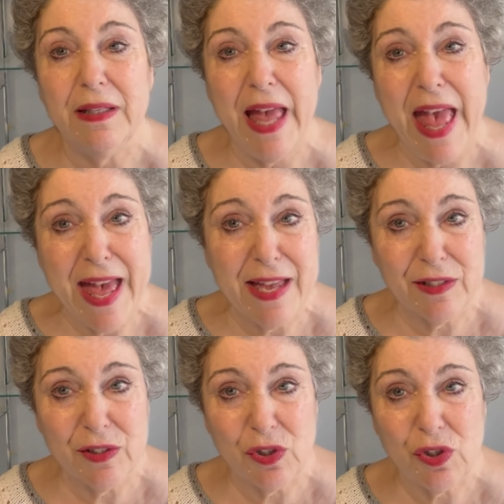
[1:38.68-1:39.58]

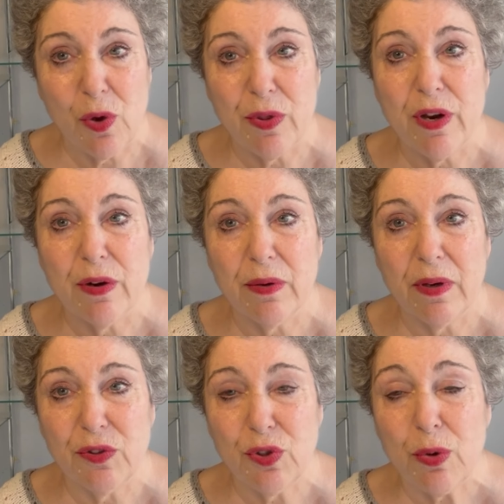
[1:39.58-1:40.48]
ends, so they're
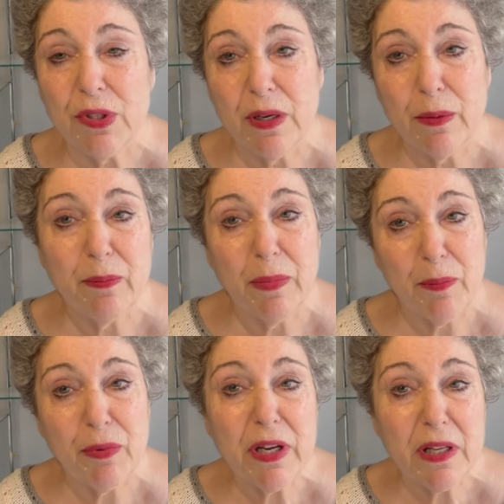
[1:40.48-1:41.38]
sold at a, a
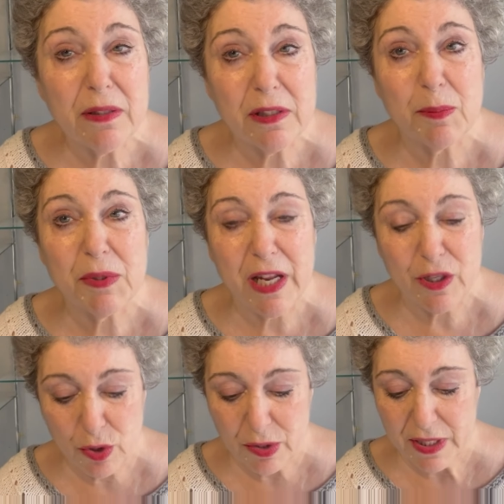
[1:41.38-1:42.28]
pretty
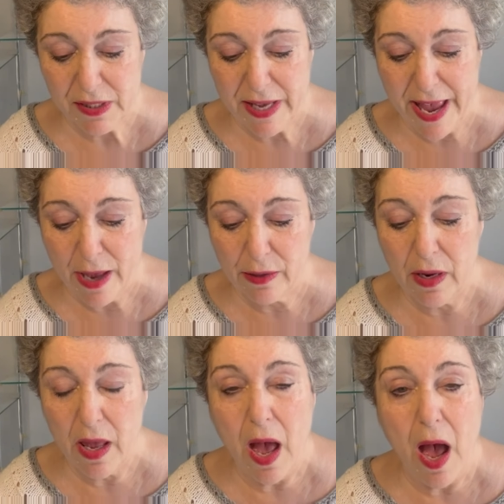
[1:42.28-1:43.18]
substantial discount.
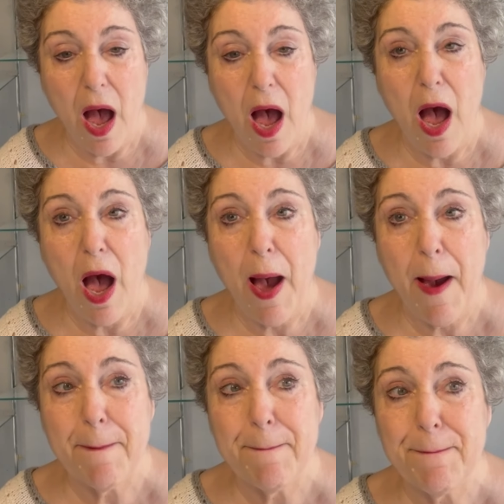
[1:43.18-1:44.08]

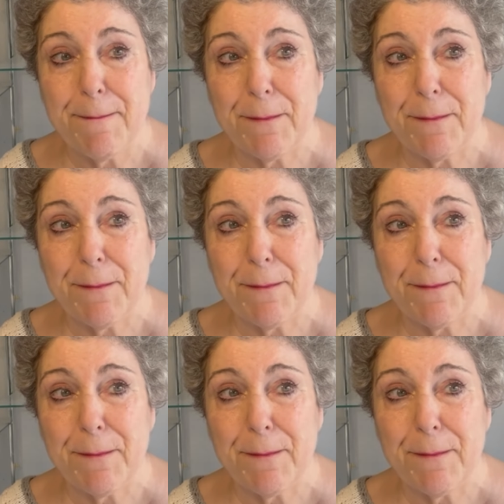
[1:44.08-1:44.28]
Um,